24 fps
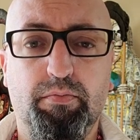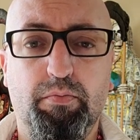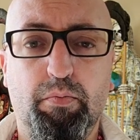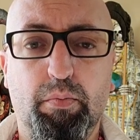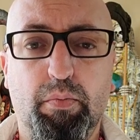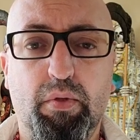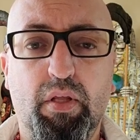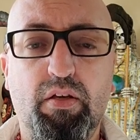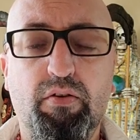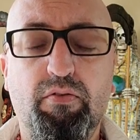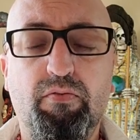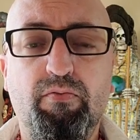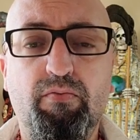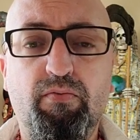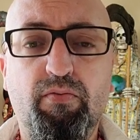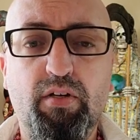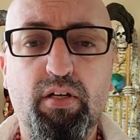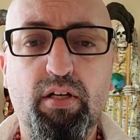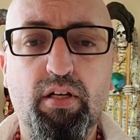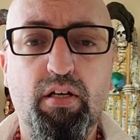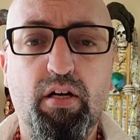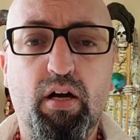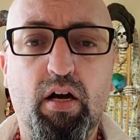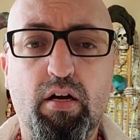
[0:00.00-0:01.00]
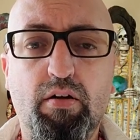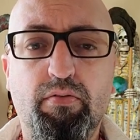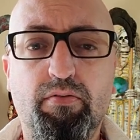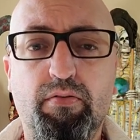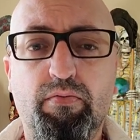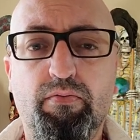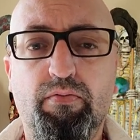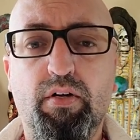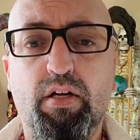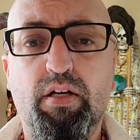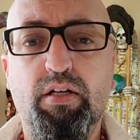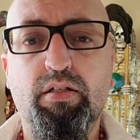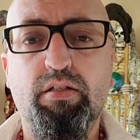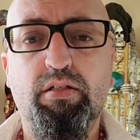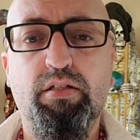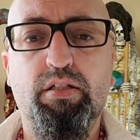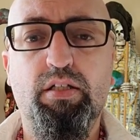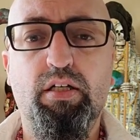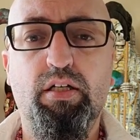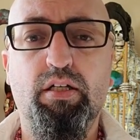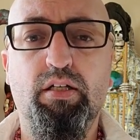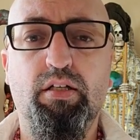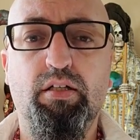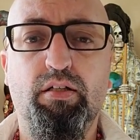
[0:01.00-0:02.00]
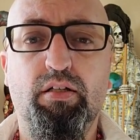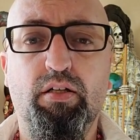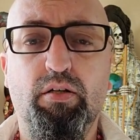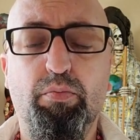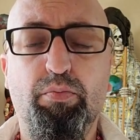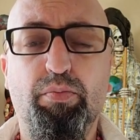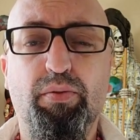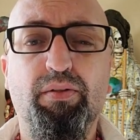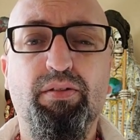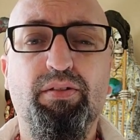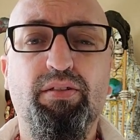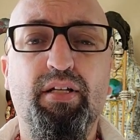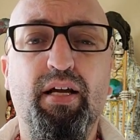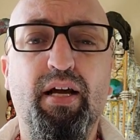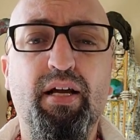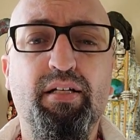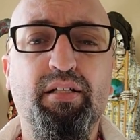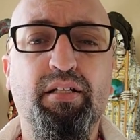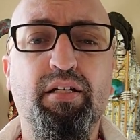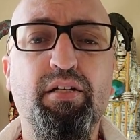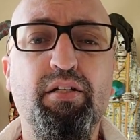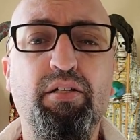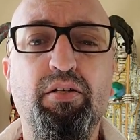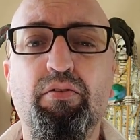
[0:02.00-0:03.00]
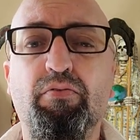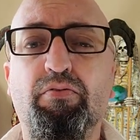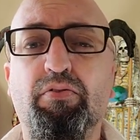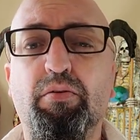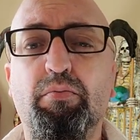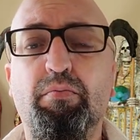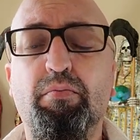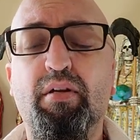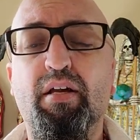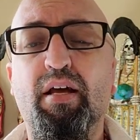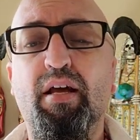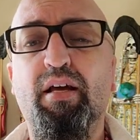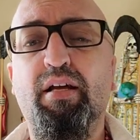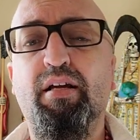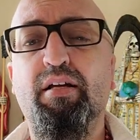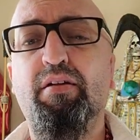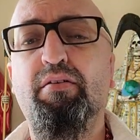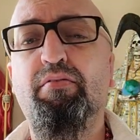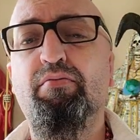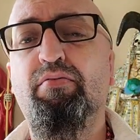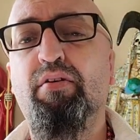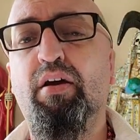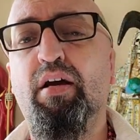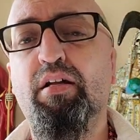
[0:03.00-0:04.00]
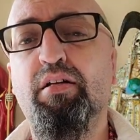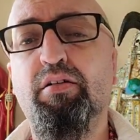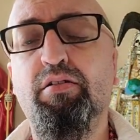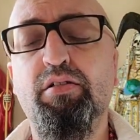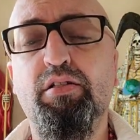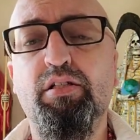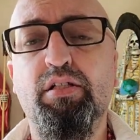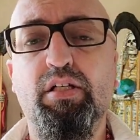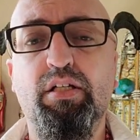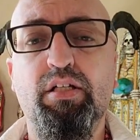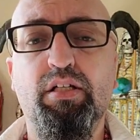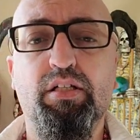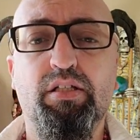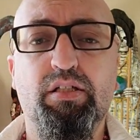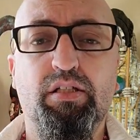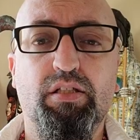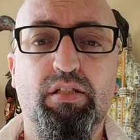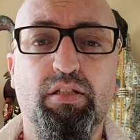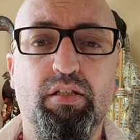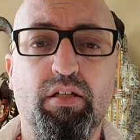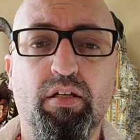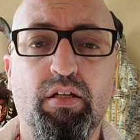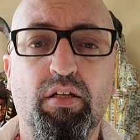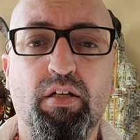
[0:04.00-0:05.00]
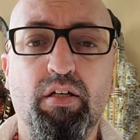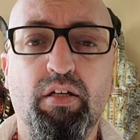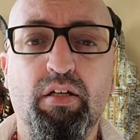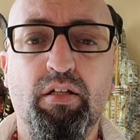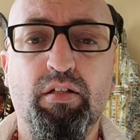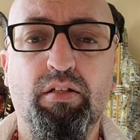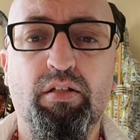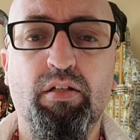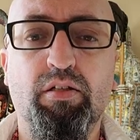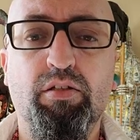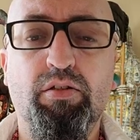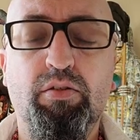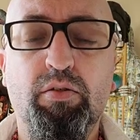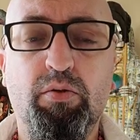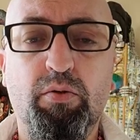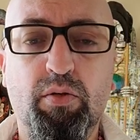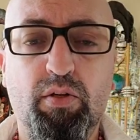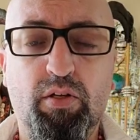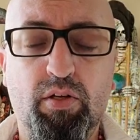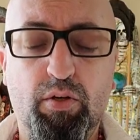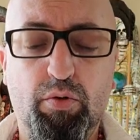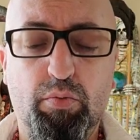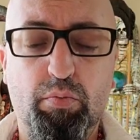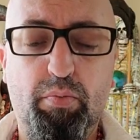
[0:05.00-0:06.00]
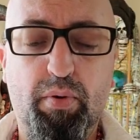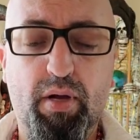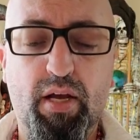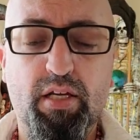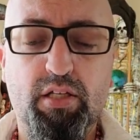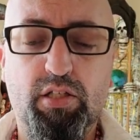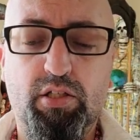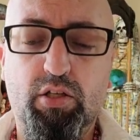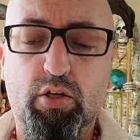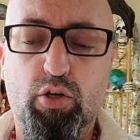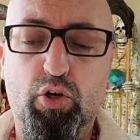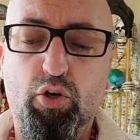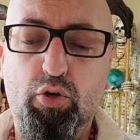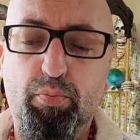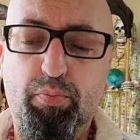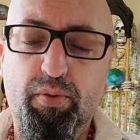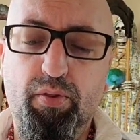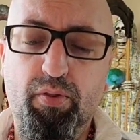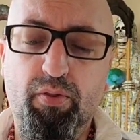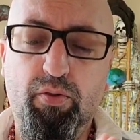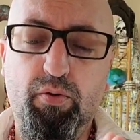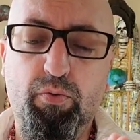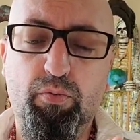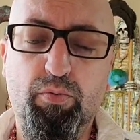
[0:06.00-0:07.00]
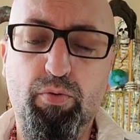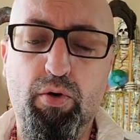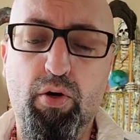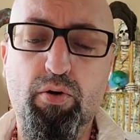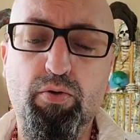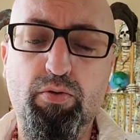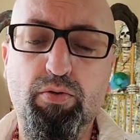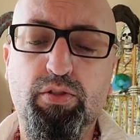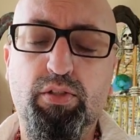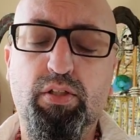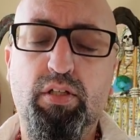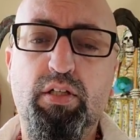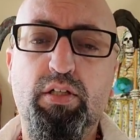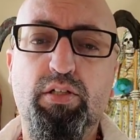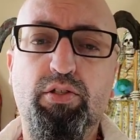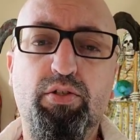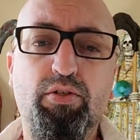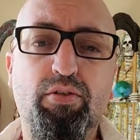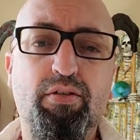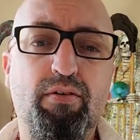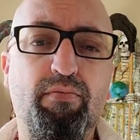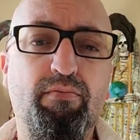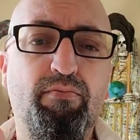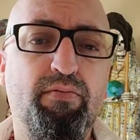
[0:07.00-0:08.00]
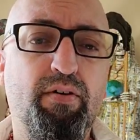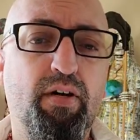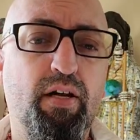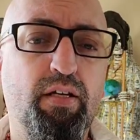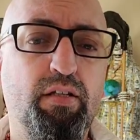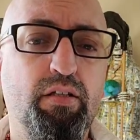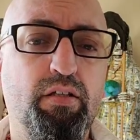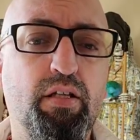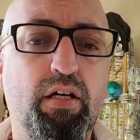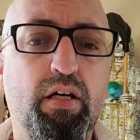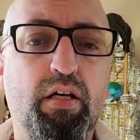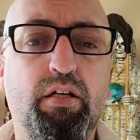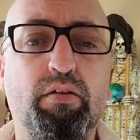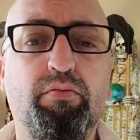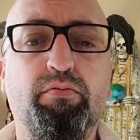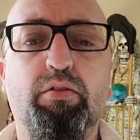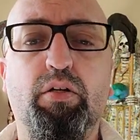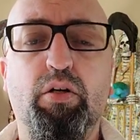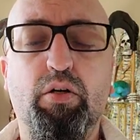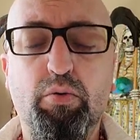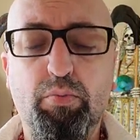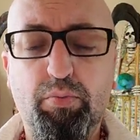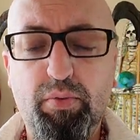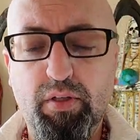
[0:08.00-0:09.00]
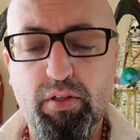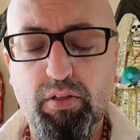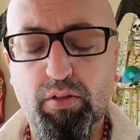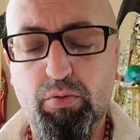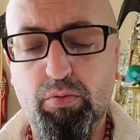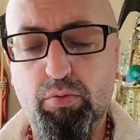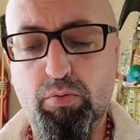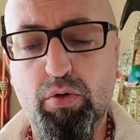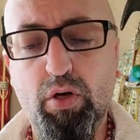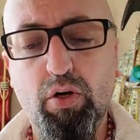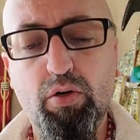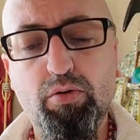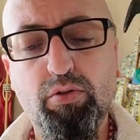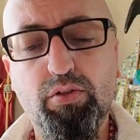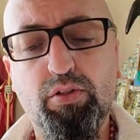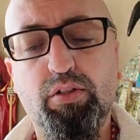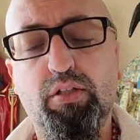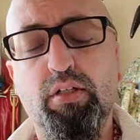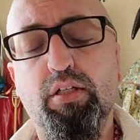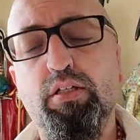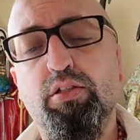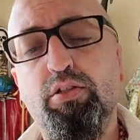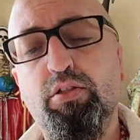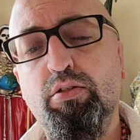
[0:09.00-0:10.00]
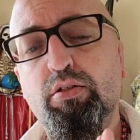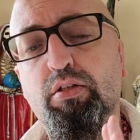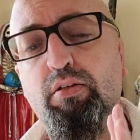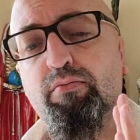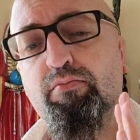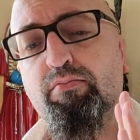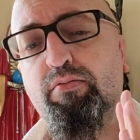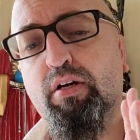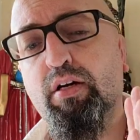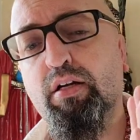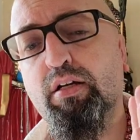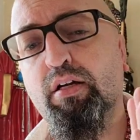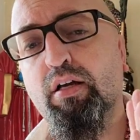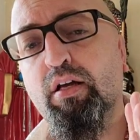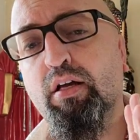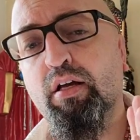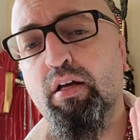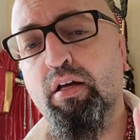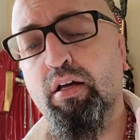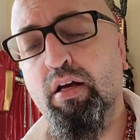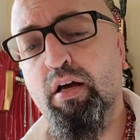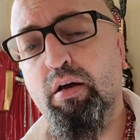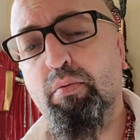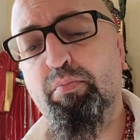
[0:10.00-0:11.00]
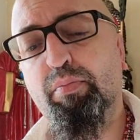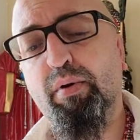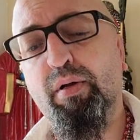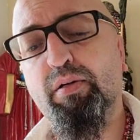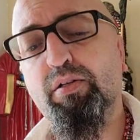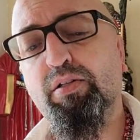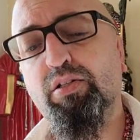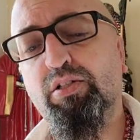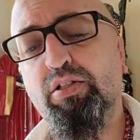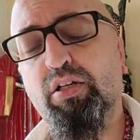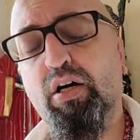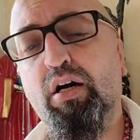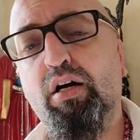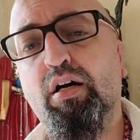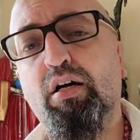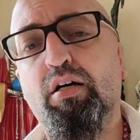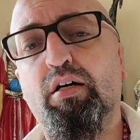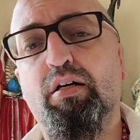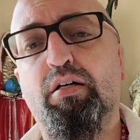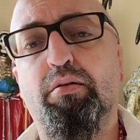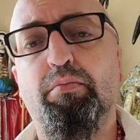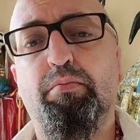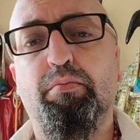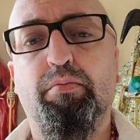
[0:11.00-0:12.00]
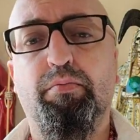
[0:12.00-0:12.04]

They feed off of energy. They're protecting you from negative energies. They're doing their best to open the road so that you can find love. Opening the road so that you can find a better job.